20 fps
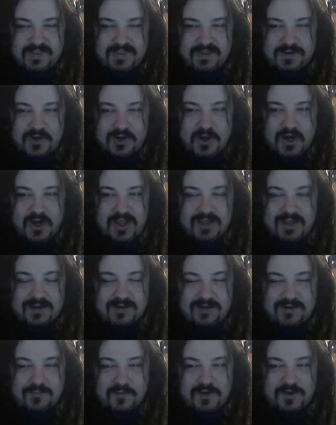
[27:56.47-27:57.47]
Alright,
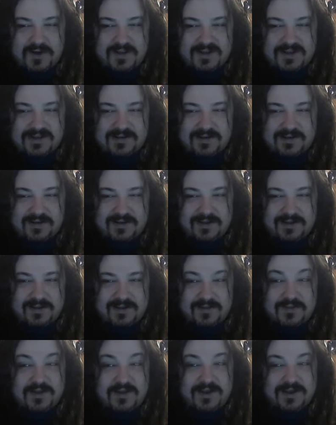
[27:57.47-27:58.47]
word hit.
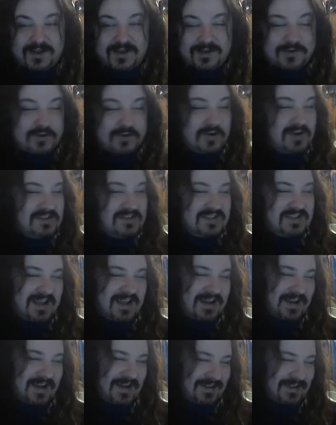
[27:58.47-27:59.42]
There you go, Chris got it.